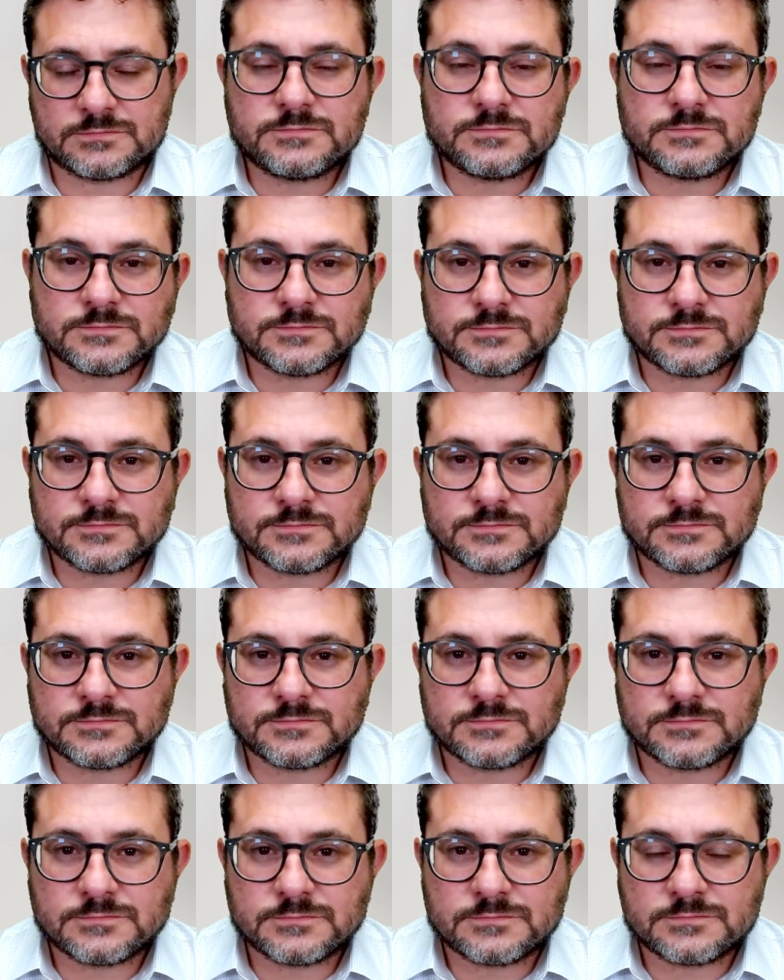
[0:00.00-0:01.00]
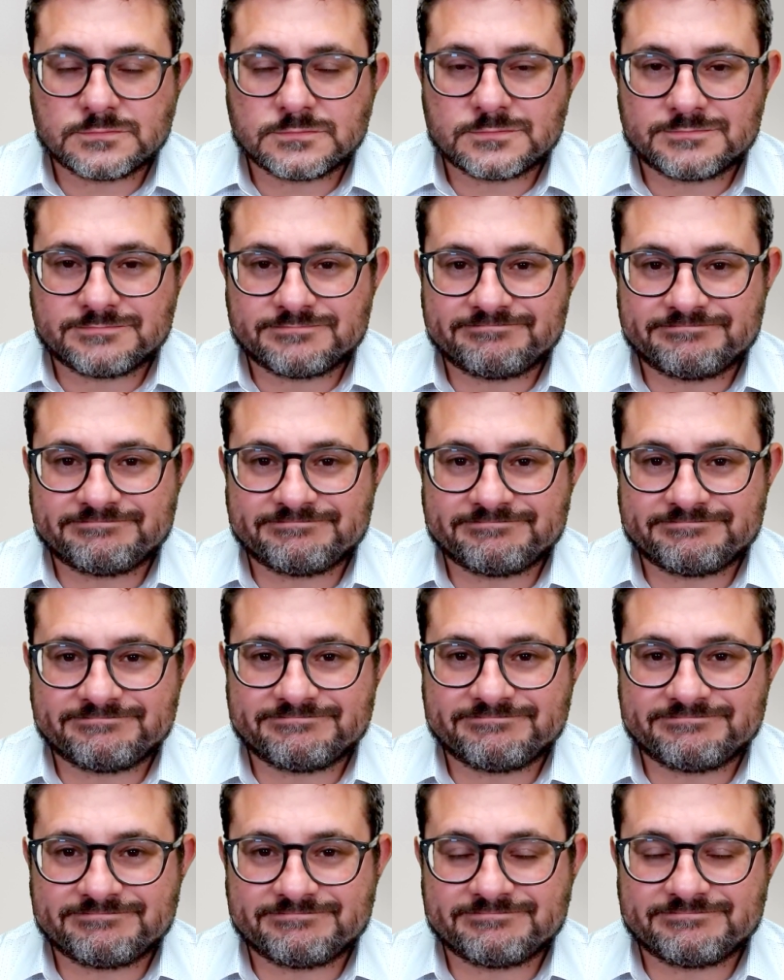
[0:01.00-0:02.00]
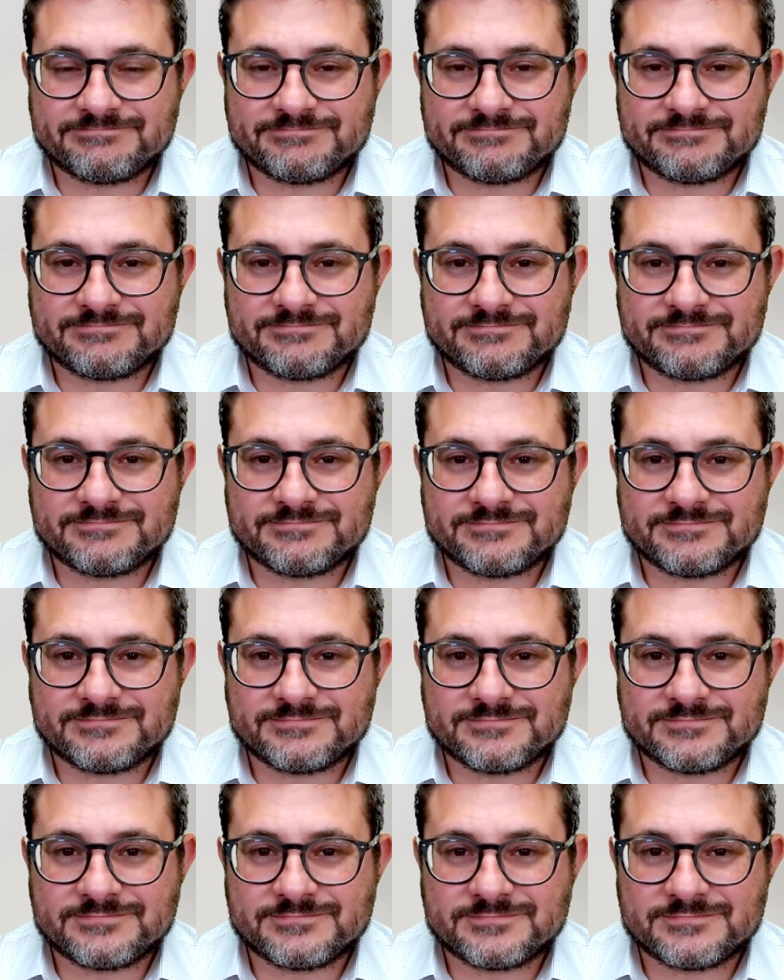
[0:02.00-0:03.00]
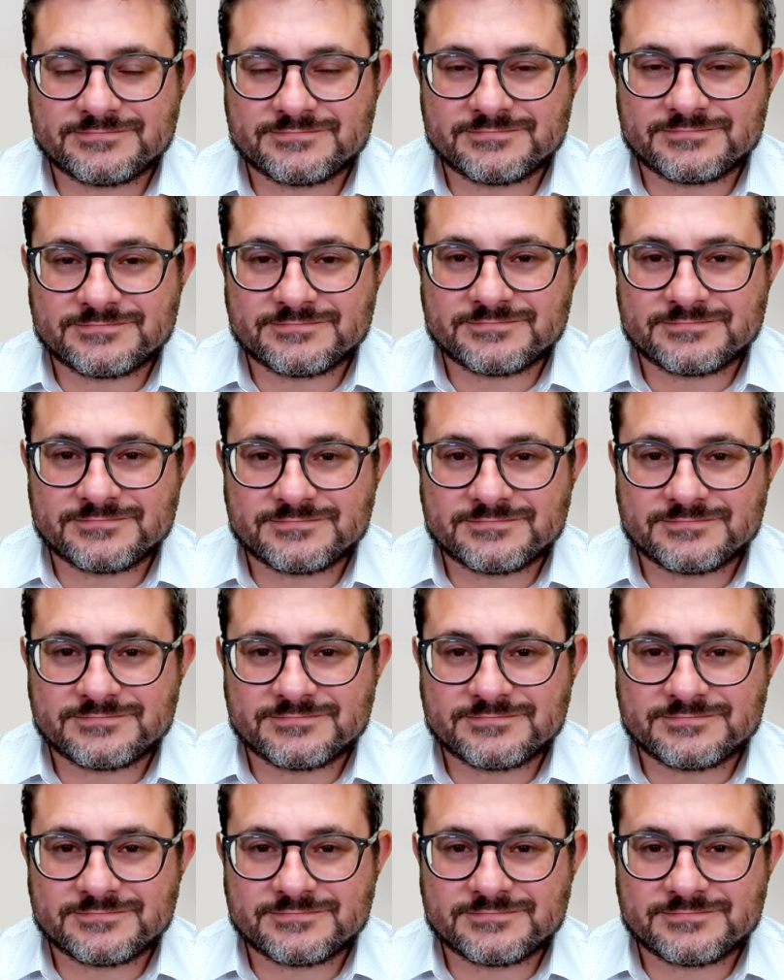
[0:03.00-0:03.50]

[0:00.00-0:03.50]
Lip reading: [no speech]